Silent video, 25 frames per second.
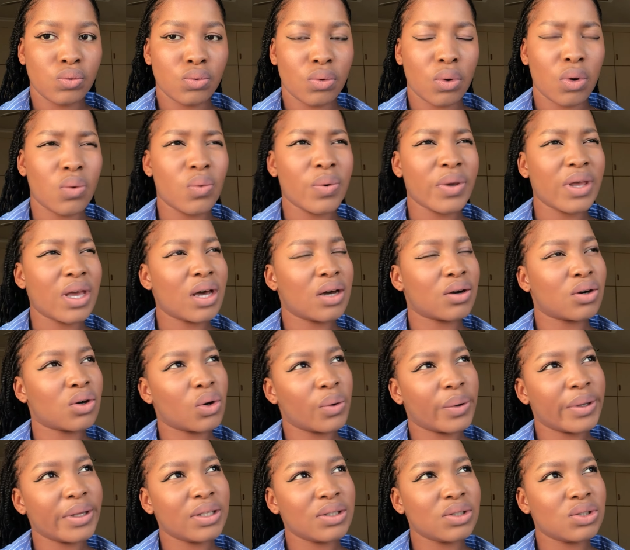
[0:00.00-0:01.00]
or we are
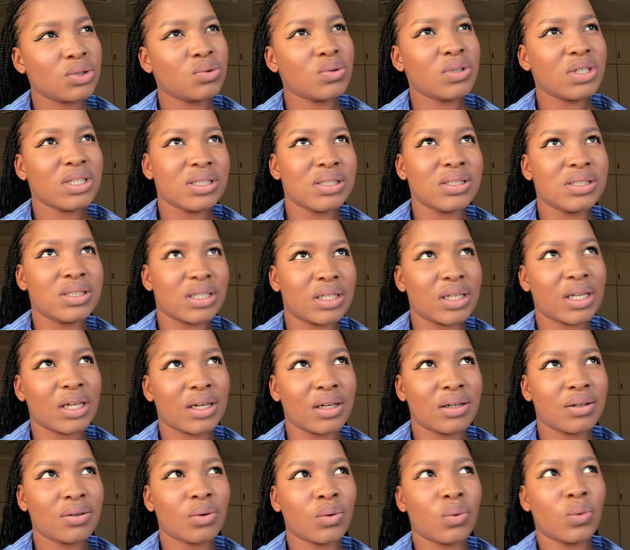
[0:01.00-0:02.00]
going to eat
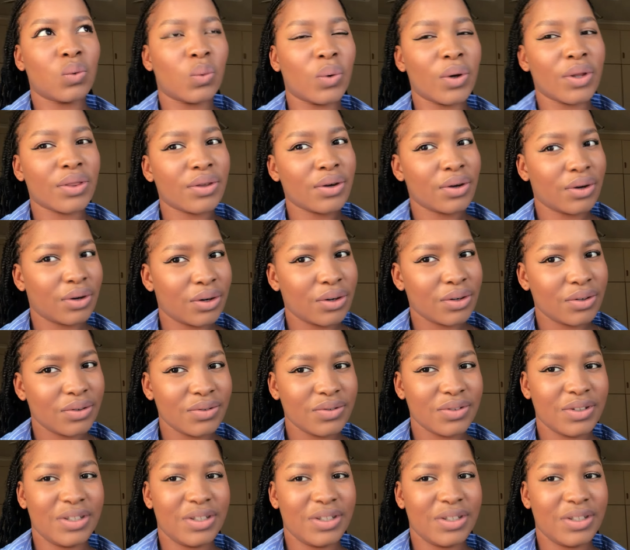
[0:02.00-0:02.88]
dinner with her